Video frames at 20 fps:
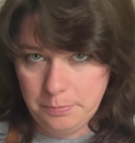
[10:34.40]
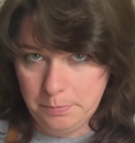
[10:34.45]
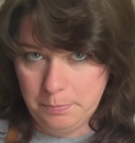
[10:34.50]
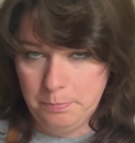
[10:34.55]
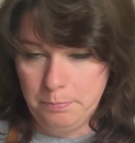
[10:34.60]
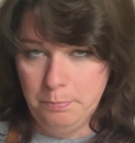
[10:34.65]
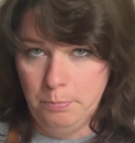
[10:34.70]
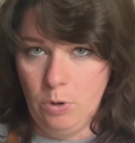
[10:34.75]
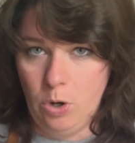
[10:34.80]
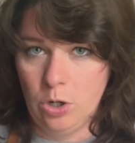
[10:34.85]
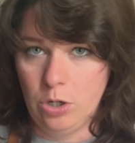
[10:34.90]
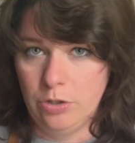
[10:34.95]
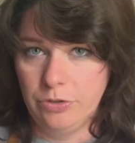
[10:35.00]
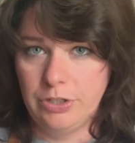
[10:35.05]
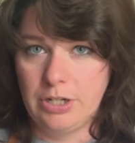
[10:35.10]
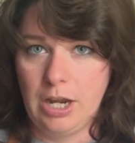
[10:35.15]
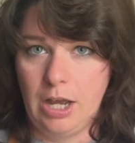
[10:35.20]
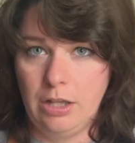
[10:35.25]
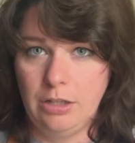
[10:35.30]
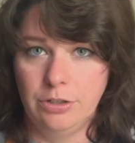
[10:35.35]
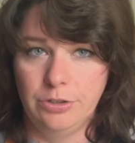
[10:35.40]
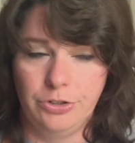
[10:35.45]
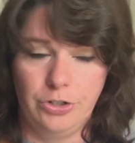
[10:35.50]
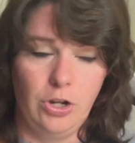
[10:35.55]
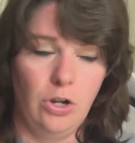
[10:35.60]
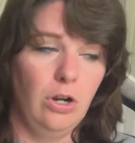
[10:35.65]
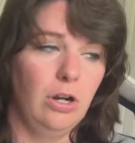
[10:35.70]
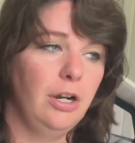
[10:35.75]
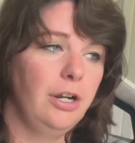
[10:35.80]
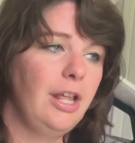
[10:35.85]
marled colored
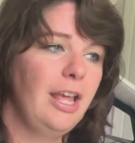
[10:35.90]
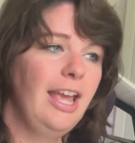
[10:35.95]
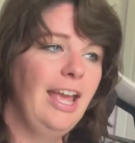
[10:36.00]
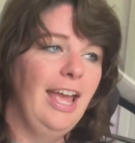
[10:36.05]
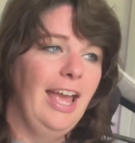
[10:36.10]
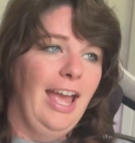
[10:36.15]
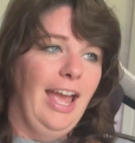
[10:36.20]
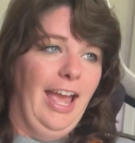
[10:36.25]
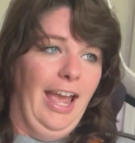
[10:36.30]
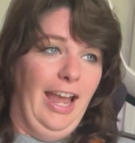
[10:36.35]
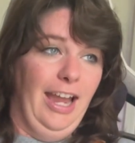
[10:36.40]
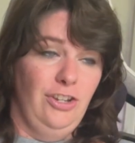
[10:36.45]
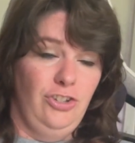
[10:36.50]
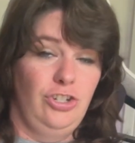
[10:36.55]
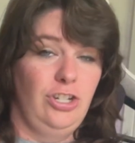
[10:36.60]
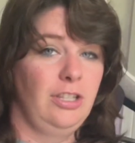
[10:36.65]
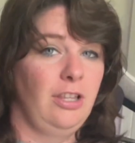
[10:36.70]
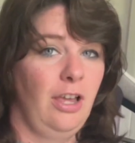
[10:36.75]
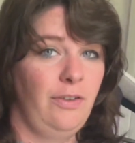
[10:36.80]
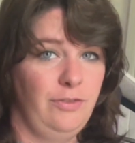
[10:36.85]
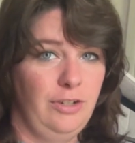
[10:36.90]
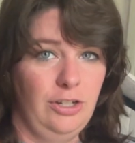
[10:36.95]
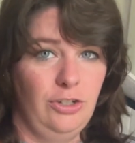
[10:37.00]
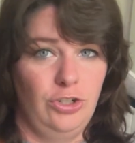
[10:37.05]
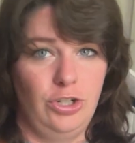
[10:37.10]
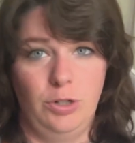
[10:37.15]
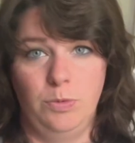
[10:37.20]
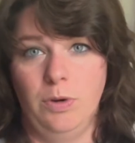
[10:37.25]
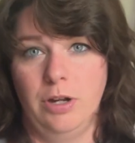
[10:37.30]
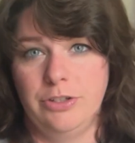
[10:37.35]
yarn. And she loved it, and
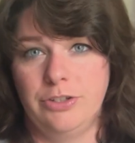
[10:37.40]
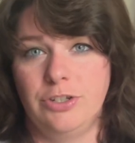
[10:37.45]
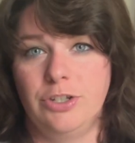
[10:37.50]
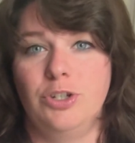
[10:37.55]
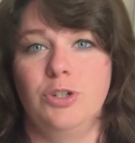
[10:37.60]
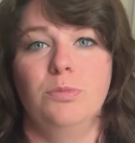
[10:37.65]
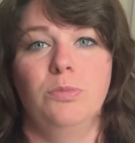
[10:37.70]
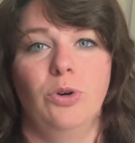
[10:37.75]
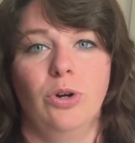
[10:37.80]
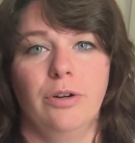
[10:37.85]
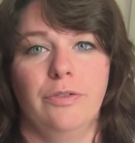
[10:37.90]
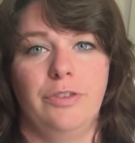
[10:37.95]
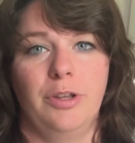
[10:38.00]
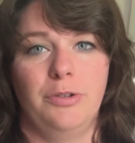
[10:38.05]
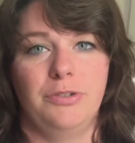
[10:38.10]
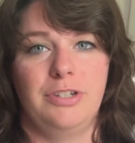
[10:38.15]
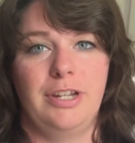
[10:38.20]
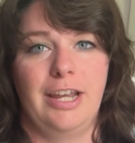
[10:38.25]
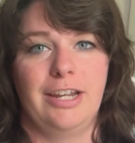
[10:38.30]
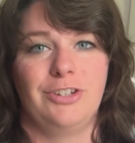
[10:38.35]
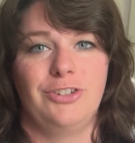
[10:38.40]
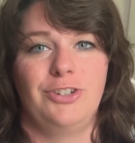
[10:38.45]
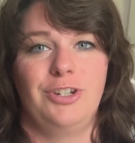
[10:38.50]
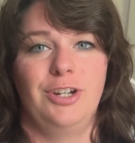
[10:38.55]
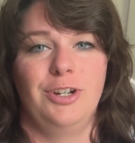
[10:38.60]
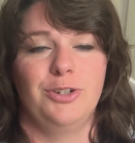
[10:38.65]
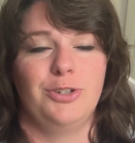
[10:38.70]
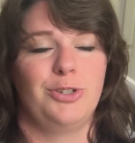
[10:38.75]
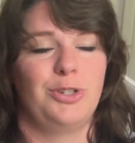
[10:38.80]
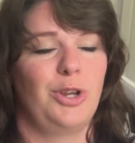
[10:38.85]
she wants to do more of those next
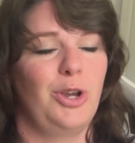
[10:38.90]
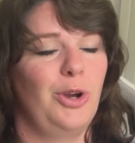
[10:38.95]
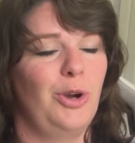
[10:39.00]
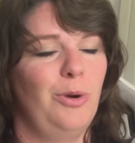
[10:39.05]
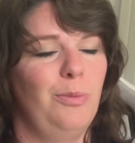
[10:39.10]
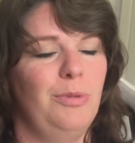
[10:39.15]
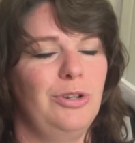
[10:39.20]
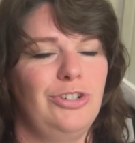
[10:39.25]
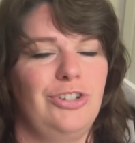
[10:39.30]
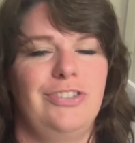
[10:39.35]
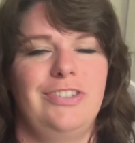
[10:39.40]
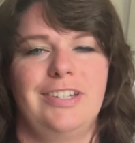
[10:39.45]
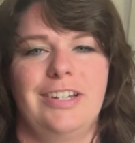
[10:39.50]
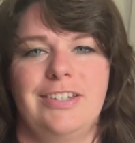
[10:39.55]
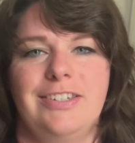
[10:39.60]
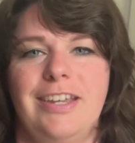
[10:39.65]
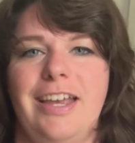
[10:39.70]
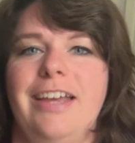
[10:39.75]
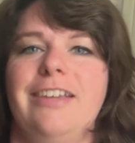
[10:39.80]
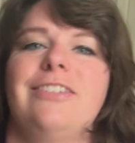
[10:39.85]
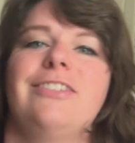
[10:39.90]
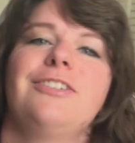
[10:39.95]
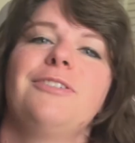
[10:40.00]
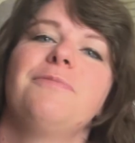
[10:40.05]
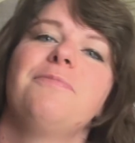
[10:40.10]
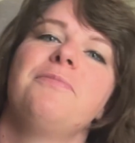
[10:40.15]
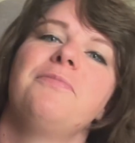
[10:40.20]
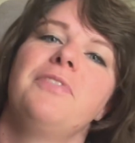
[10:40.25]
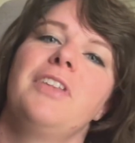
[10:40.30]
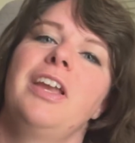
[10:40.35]
year. So mission success.
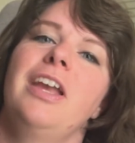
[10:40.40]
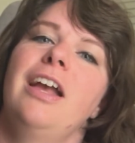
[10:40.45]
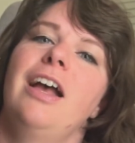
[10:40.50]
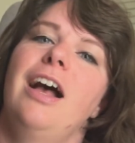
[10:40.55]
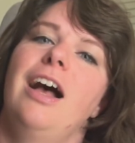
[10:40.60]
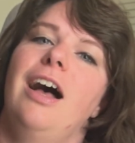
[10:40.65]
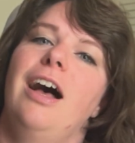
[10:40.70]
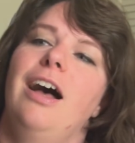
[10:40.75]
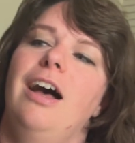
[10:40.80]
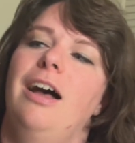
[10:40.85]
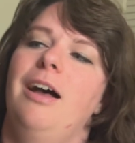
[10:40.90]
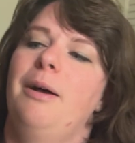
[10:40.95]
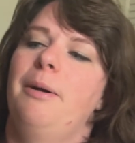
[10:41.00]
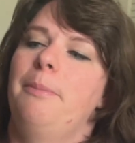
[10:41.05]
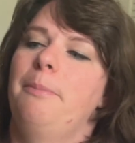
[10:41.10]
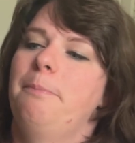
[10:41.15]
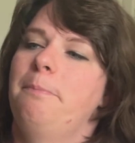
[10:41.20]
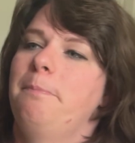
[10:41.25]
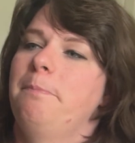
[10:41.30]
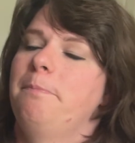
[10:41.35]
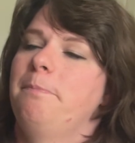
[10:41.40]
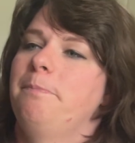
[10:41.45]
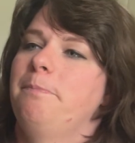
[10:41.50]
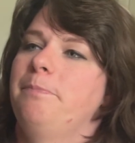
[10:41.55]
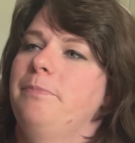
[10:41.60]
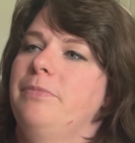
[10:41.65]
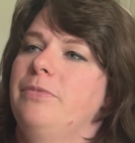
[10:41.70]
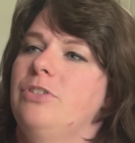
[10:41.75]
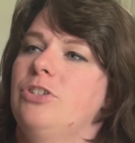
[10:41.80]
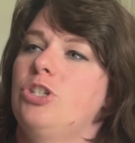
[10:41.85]

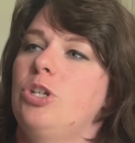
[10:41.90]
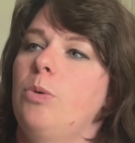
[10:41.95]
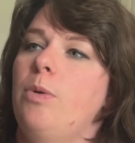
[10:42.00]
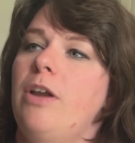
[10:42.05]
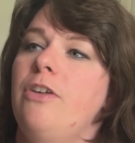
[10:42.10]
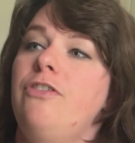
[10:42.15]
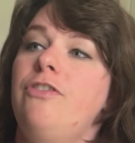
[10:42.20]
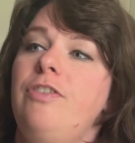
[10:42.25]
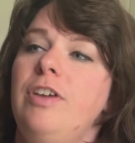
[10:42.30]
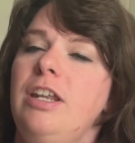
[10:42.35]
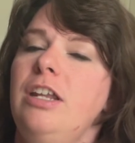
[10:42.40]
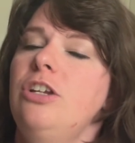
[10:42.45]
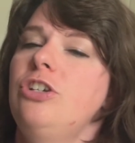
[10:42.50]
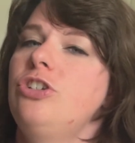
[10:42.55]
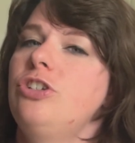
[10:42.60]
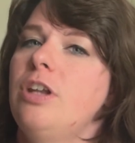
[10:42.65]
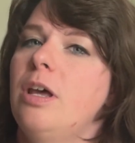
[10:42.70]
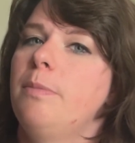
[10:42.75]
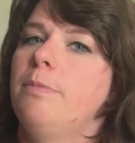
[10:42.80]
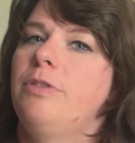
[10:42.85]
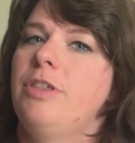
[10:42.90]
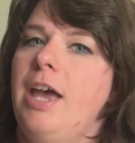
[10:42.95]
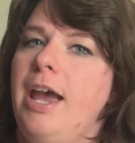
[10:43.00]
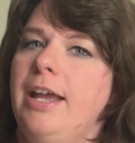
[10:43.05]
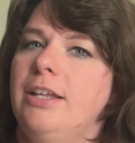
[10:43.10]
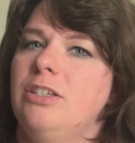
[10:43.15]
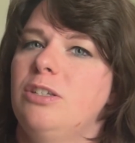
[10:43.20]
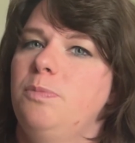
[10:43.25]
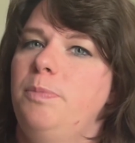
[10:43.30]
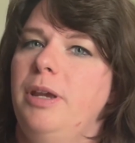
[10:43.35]
So I finished up
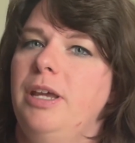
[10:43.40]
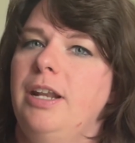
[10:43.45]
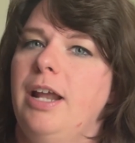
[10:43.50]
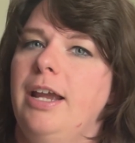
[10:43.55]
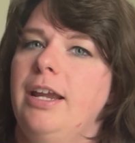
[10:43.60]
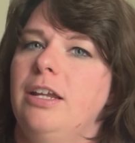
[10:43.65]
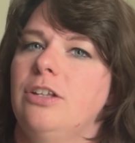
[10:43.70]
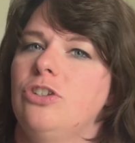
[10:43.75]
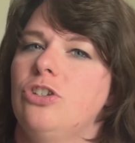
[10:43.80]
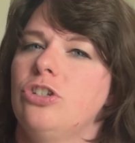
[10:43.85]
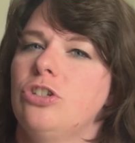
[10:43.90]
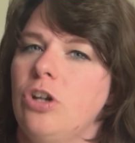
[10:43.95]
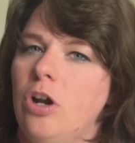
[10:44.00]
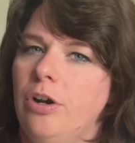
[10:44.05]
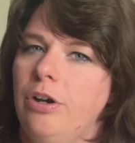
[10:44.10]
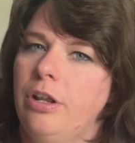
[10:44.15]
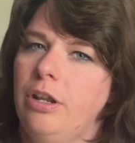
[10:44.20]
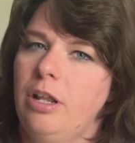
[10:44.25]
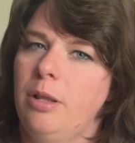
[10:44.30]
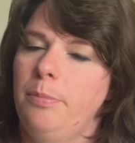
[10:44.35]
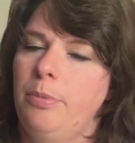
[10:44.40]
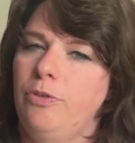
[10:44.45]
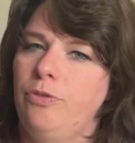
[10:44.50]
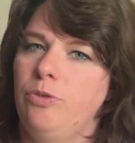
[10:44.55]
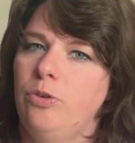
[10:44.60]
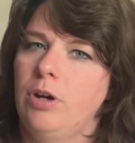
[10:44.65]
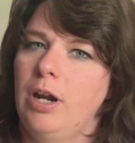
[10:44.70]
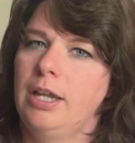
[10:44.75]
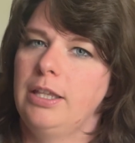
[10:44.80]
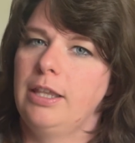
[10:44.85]
that spin. I had started it
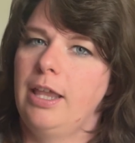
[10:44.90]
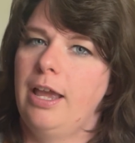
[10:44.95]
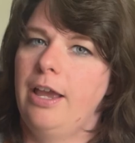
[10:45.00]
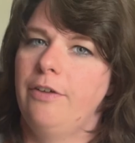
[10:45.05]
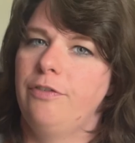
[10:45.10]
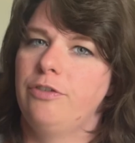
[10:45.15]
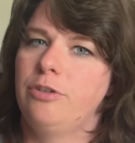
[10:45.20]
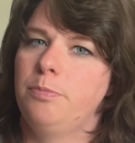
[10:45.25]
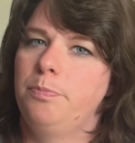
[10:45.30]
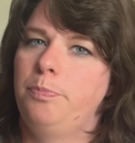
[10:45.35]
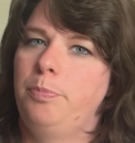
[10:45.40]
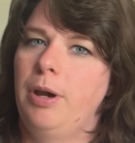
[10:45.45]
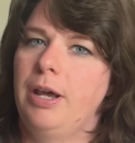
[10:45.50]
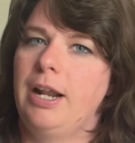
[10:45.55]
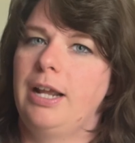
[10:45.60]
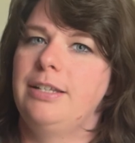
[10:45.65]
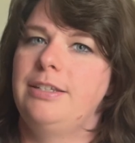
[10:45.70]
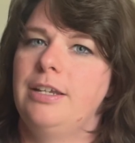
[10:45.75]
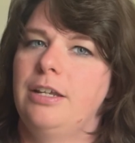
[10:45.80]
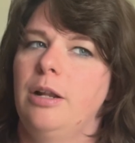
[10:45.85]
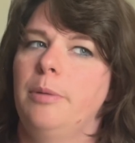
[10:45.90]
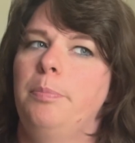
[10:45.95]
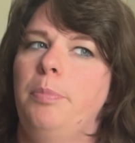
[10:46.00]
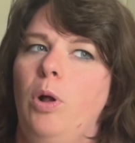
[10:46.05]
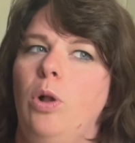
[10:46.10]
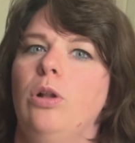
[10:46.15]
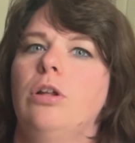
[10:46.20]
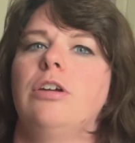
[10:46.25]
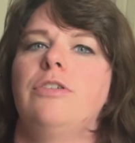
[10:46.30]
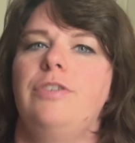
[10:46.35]
before I left, but I did a
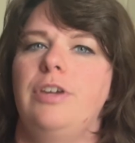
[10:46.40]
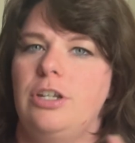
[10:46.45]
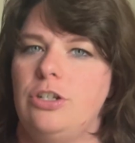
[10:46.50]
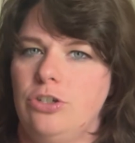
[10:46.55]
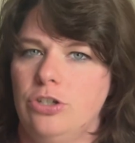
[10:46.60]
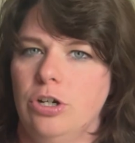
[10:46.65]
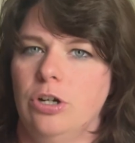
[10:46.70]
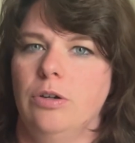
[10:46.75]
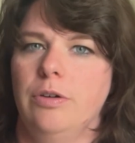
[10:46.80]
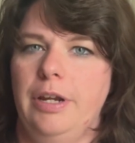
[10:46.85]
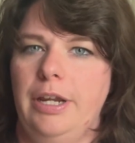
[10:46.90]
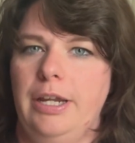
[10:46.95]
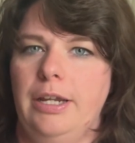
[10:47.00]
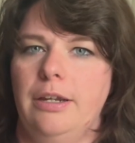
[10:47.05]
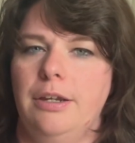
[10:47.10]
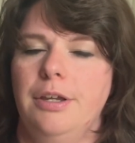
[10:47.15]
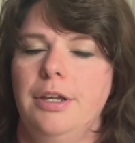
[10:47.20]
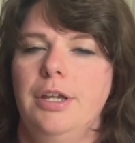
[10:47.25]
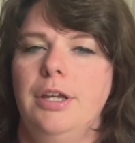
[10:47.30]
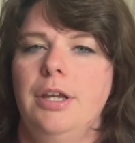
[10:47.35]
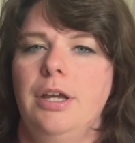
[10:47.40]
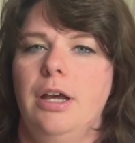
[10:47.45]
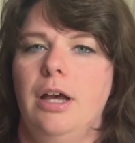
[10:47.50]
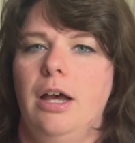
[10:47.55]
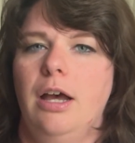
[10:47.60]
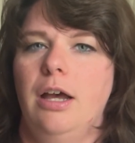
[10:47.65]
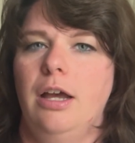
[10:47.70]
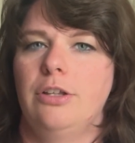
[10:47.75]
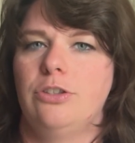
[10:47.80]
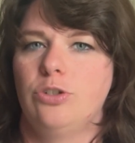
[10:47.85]
bulk of it during
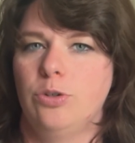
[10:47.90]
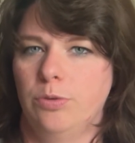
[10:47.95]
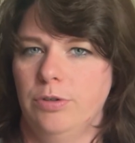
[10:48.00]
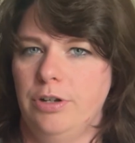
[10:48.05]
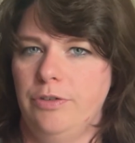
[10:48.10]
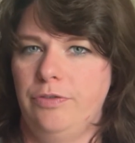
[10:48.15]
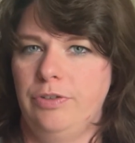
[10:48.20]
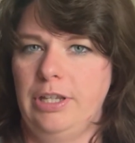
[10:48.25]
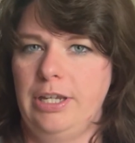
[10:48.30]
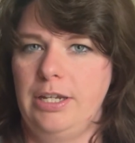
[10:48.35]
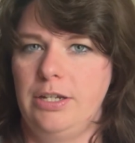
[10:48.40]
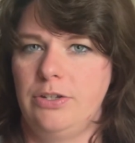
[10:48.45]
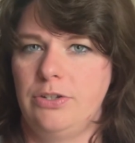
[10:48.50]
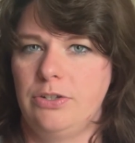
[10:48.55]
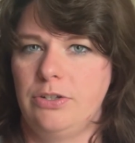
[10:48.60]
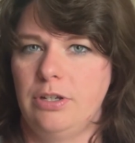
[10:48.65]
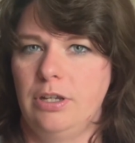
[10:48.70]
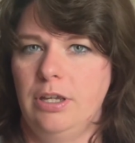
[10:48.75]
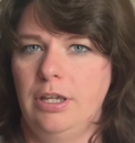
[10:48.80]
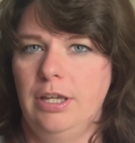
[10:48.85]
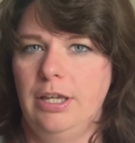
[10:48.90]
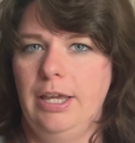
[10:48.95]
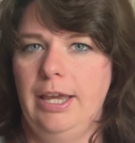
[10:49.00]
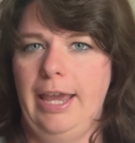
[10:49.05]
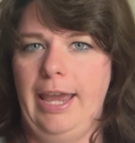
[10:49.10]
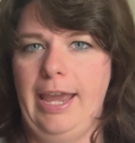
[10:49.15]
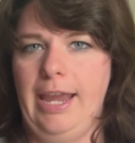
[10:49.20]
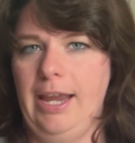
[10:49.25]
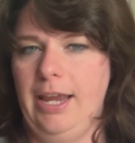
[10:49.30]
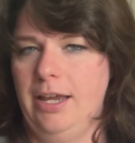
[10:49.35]
Tour de Fleece
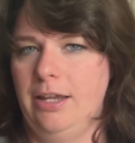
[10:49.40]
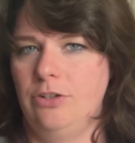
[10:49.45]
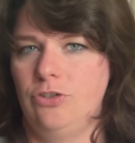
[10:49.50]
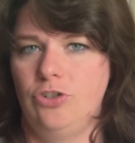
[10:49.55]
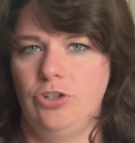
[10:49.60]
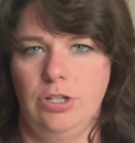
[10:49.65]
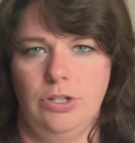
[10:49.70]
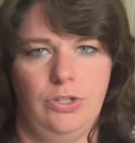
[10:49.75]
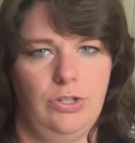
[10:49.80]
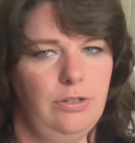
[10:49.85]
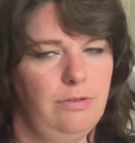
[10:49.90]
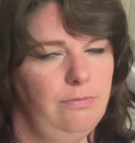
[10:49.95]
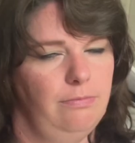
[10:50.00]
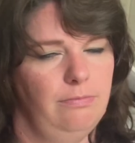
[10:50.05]
and just